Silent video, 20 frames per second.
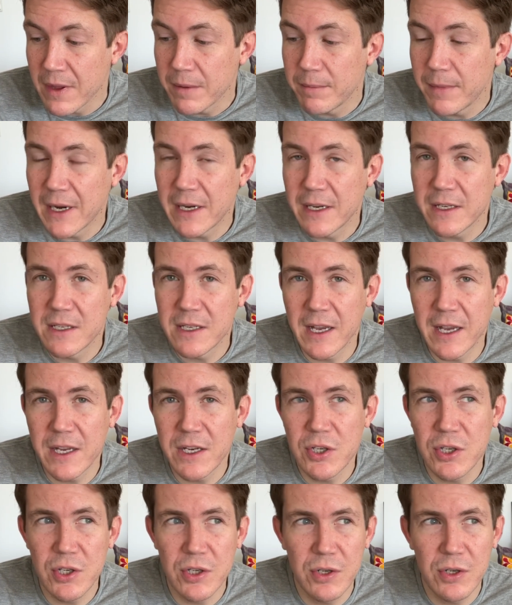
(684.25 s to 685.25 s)

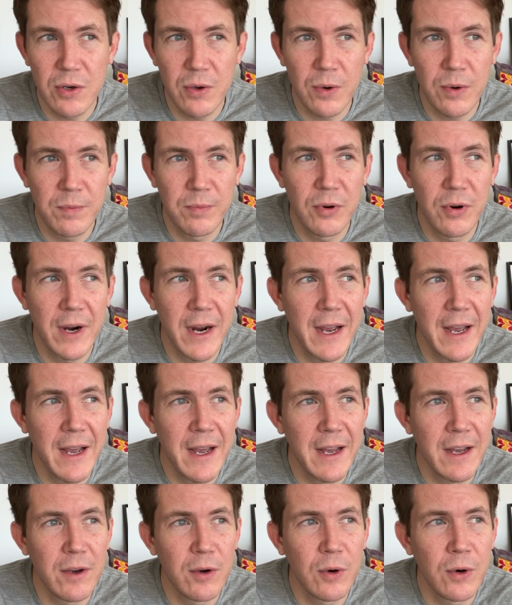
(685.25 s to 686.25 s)
meditation or
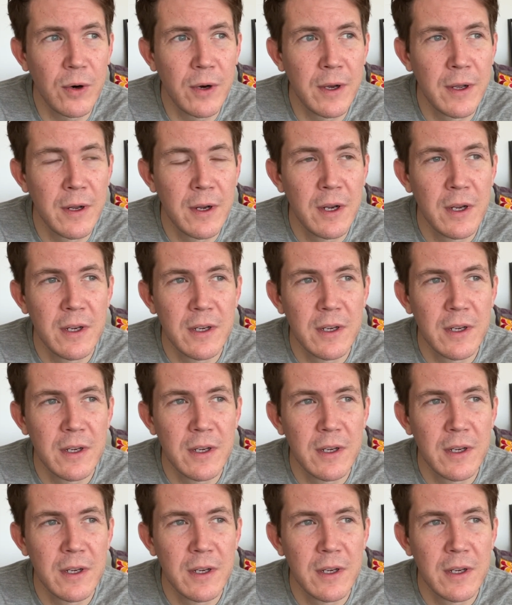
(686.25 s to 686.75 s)
prayer or